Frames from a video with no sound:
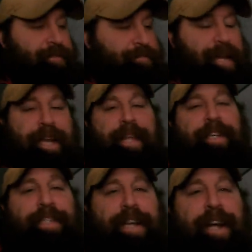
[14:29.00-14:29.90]
man, they
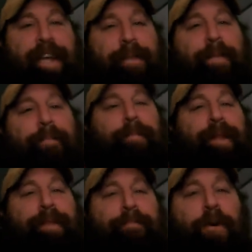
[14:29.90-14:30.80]
just kind of get my
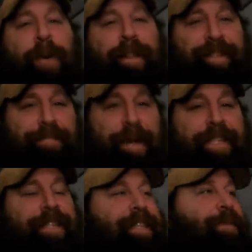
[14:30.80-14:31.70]
blood boiling,
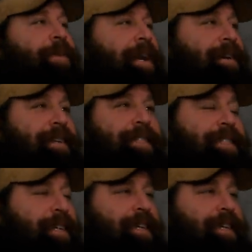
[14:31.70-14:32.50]
especially in the winter. It's